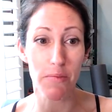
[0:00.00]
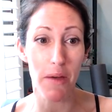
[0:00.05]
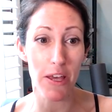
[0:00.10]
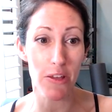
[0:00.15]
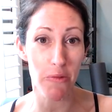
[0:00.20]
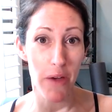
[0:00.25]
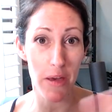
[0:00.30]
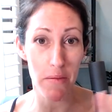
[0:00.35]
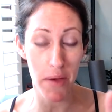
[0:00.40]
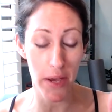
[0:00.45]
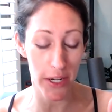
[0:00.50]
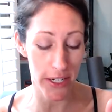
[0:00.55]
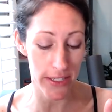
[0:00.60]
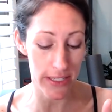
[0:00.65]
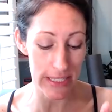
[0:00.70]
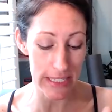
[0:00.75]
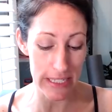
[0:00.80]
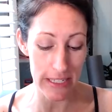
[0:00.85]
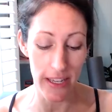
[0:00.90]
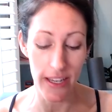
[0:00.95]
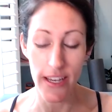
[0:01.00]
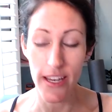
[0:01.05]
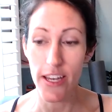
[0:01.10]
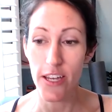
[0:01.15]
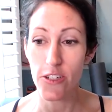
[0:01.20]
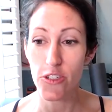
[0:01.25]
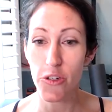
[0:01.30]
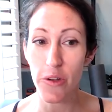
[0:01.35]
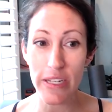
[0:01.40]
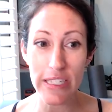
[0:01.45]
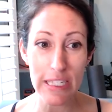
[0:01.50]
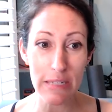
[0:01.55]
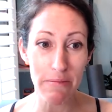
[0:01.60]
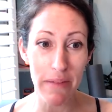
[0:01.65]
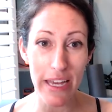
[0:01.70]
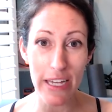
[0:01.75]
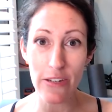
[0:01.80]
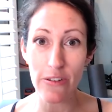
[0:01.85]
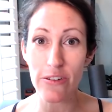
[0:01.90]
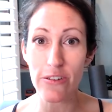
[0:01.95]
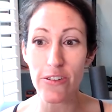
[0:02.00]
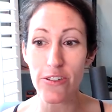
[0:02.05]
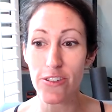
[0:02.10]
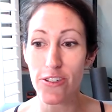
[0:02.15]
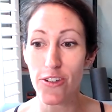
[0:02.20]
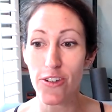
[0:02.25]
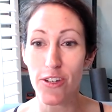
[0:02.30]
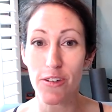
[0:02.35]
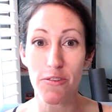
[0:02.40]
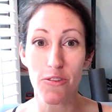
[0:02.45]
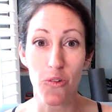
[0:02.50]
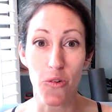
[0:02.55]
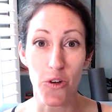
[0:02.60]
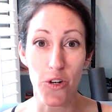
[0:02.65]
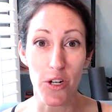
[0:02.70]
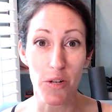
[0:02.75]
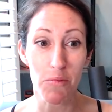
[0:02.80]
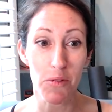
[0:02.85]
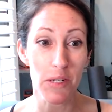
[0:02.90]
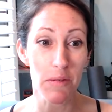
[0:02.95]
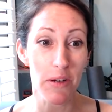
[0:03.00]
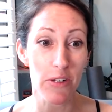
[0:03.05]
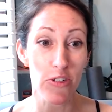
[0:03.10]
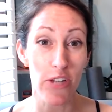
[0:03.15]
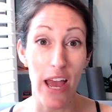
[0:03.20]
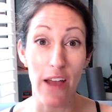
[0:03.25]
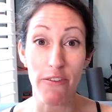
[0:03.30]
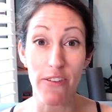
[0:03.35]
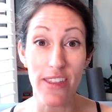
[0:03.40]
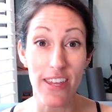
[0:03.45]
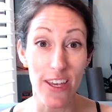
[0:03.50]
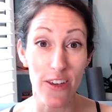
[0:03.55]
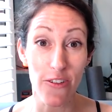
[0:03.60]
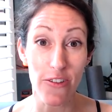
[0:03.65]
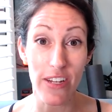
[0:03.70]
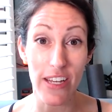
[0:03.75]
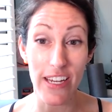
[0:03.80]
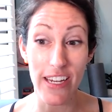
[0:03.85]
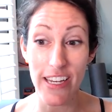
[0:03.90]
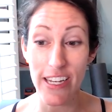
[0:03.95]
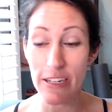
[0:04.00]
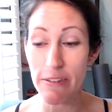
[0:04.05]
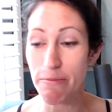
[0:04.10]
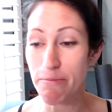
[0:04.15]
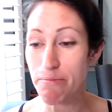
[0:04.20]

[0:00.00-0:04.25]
By the way, parents, Joanne's and Michaels, you can order pretty much everything you need,